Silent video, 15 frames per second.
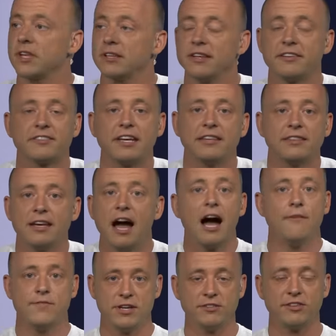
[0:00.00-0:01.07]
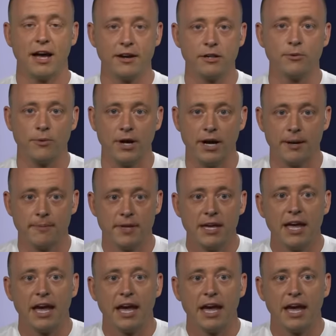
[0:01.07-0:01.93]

let's get the obvious out of the way,